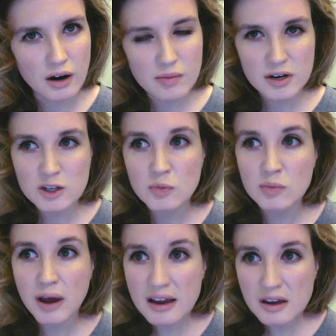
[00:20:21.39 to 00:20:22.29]
I mean, he's been
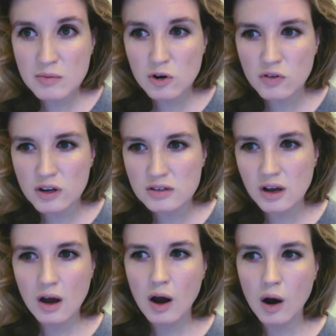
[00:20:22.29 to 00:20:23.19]
making movies,
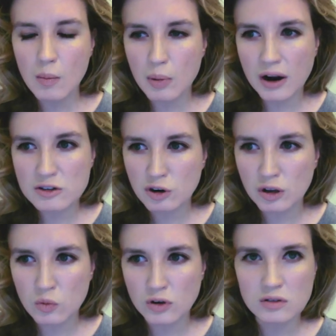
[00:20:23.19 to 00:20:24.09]
but I
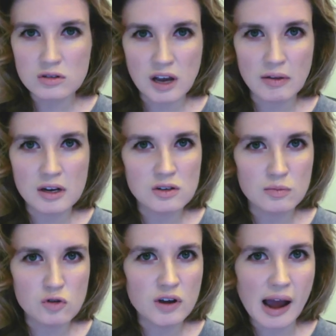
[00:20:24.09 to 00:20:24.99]
certainly wouldn't say that he's a
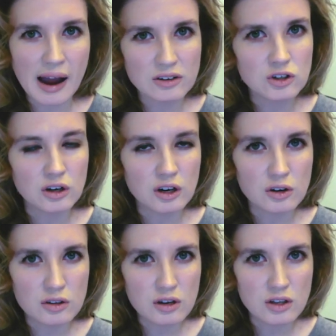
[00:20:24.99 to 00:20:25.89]
movie actor here
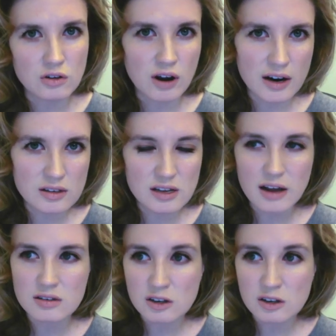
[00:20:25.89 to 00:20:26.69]
in the United States,